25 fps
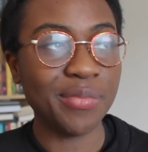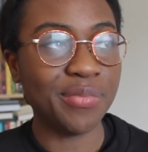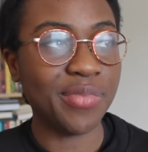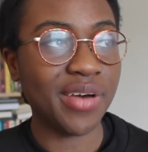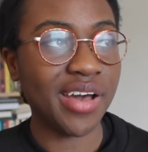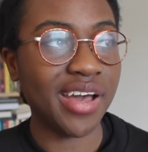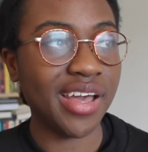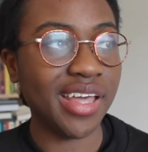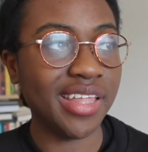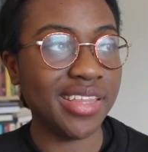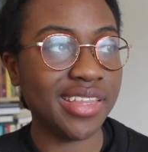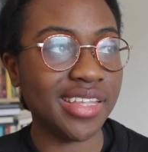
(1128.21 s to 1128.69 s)

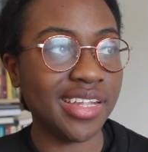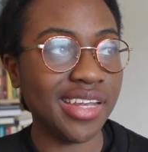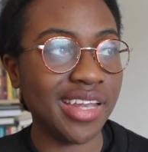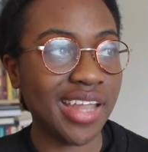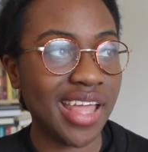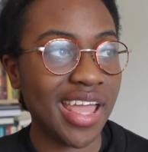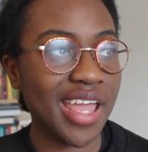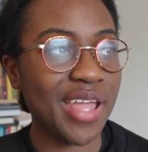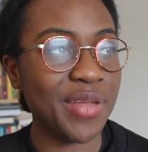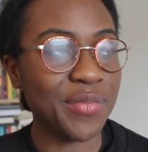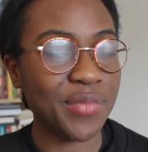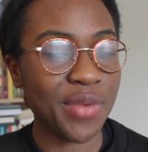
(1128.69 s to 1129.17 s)
by the
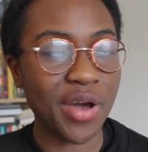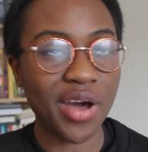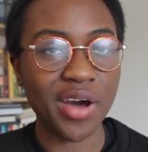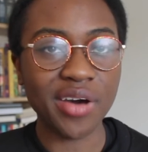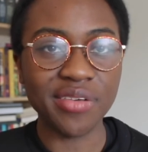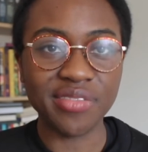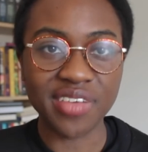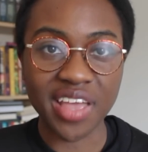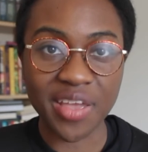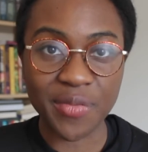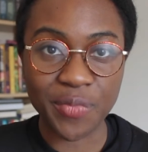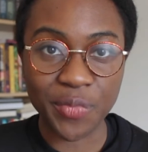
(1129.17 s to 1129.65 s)
name
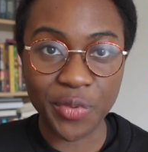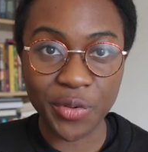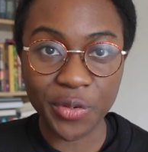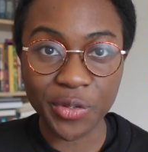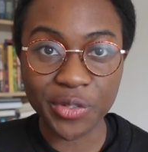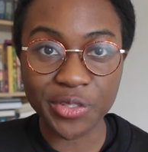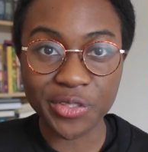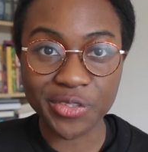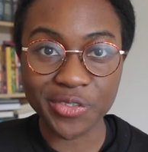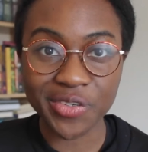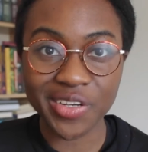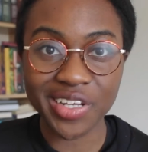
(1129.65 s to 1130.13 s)
of A
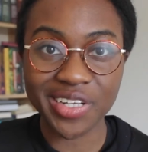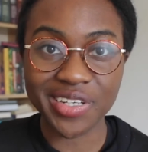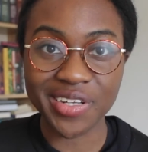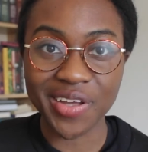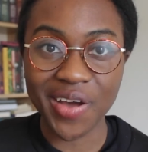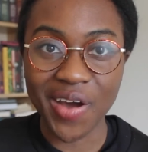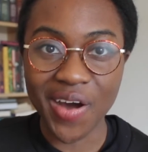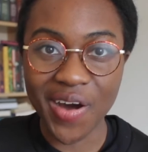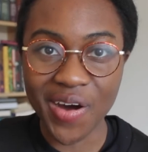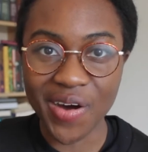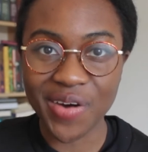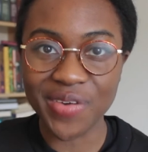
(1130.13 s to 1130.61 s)
Portrait
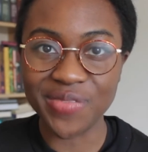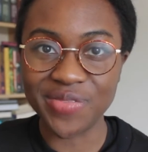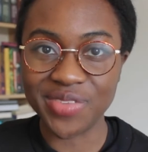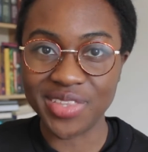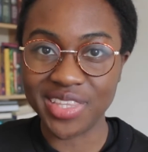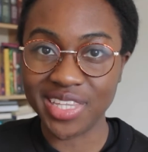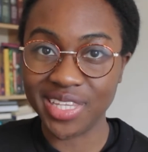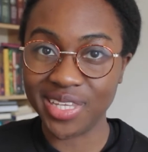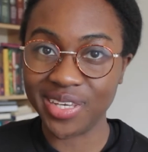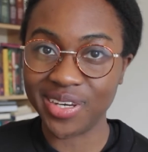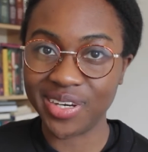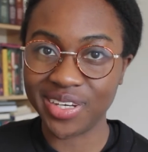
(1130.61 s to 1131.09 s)
of
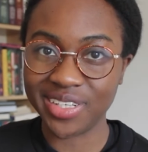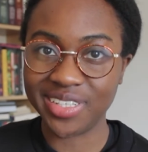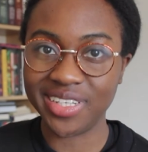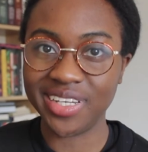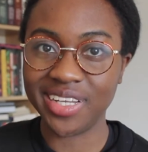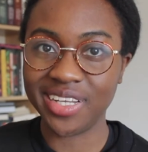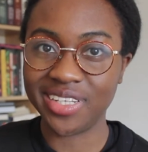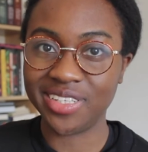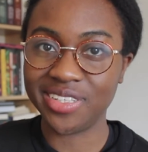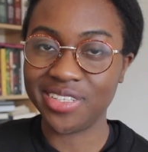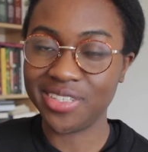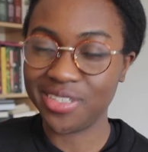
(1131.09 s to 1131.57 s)
the
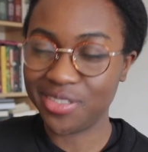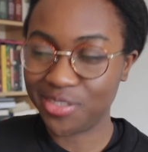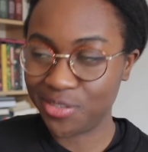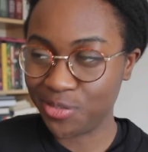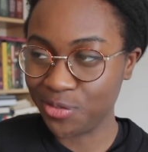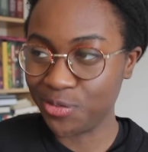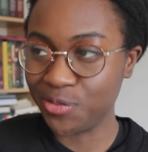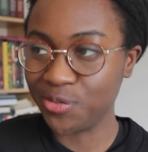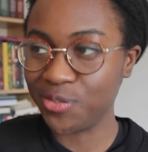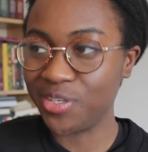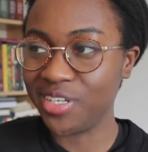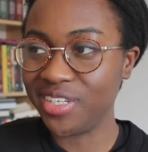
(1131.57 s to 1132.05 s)
Artist
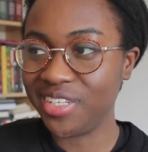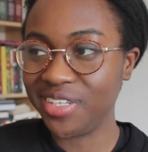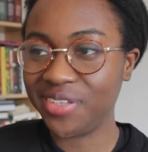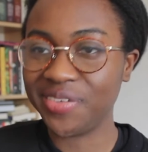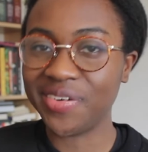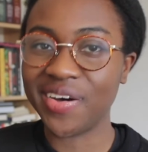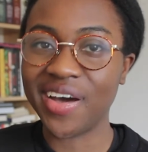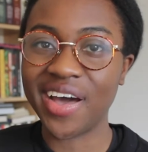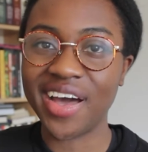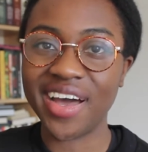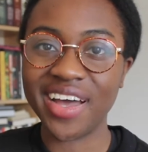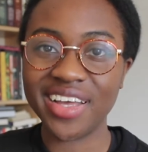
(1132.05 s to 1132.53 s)
Zora
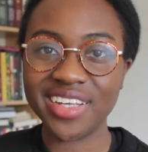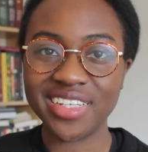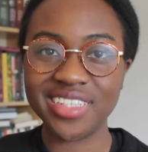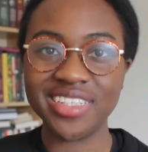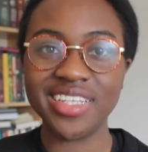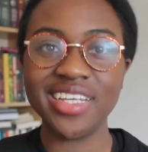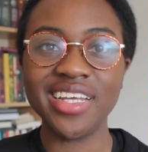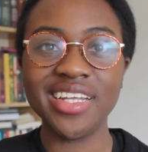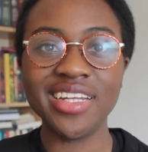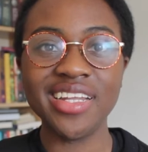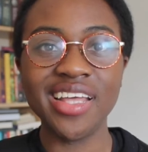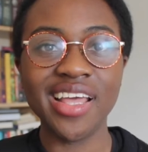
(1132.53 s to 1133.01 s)
Neale
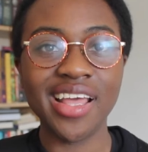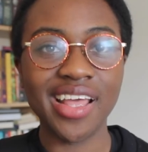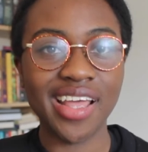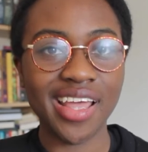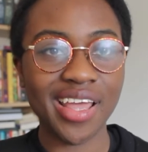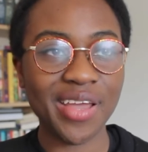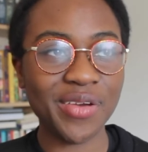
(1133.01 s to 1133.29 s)
Hurston,